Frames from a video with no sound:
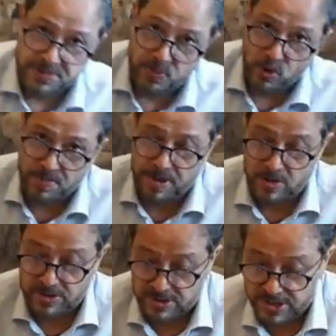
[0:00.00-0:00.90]
spoke
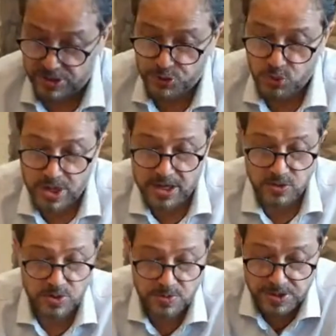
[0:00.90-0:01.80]
about the Ashoka
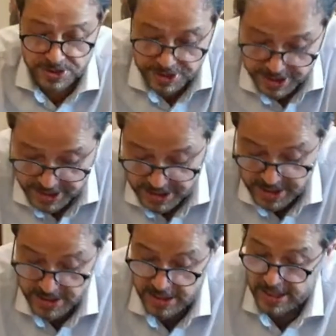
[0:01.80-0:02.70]

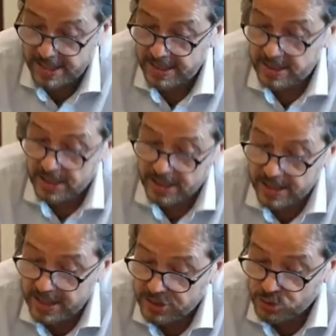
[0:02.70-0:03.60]
University, and
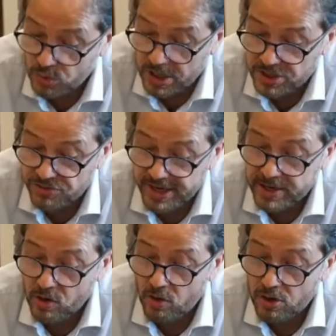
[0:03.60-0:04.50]
luckily Ashoka
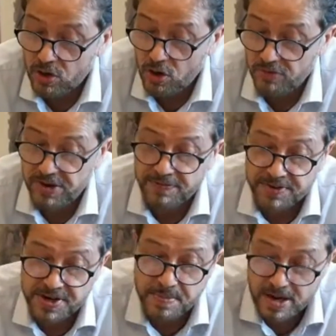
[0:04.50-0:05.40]
strike called off
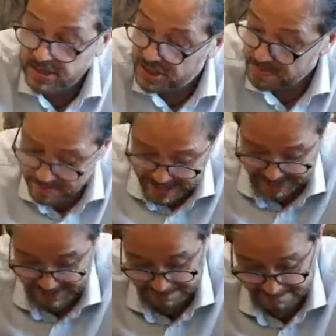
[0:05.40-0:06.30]
after demands met.
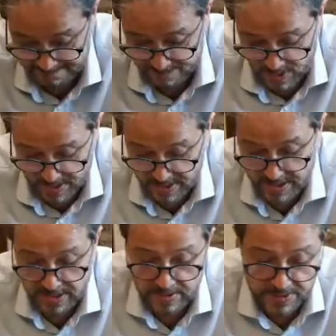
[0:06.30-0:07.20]

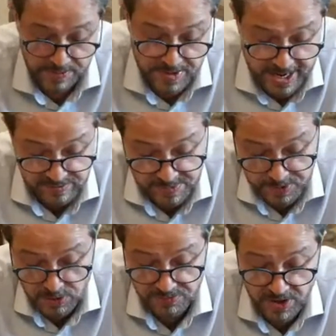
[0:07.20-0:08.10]
Then we have
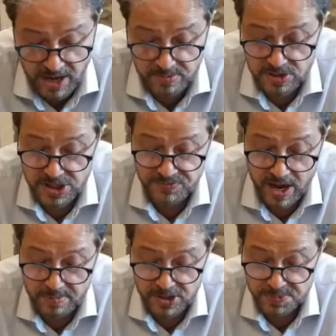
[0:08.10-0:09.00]
something on the farmers.
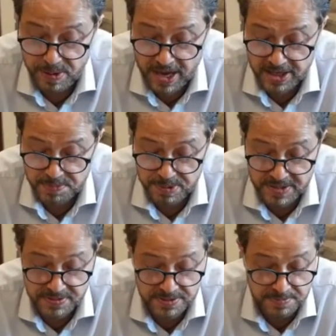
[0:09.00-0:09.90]
Farmers Bharat
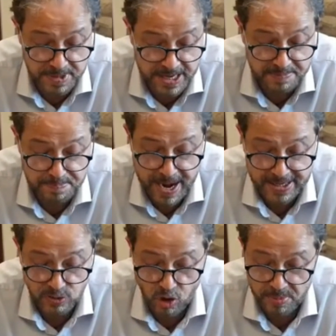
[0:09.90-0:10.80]
Band may
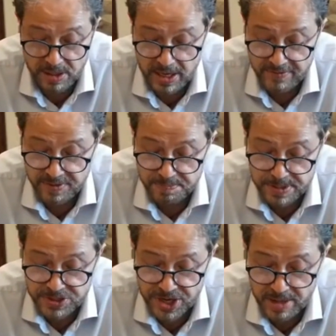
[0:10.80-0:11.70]
impact normal life in
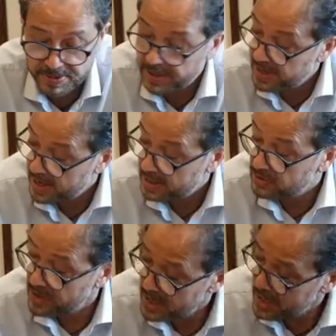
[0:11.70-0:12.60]
Punjab and Haryana
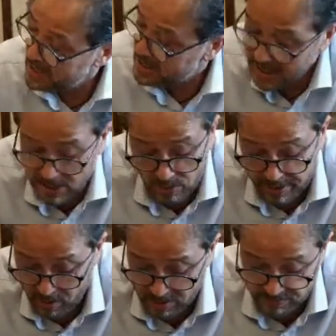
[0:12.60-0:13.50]
today. It's still going
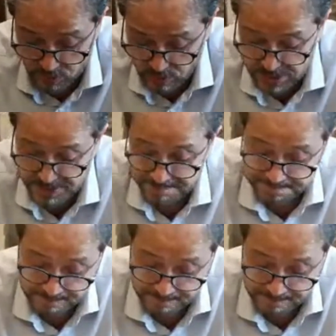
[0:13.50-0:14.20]
on, folks.